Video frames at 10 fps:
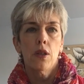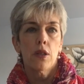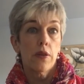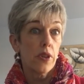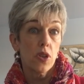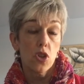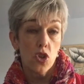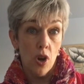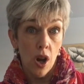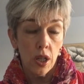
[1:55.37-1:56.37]
to feel the
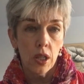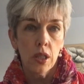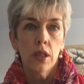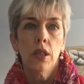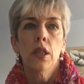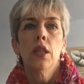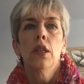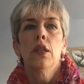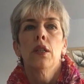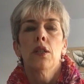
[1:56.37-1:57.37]
shock,
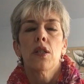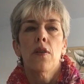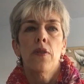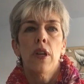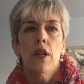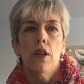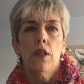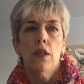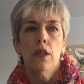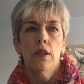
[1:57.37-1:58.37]
to feel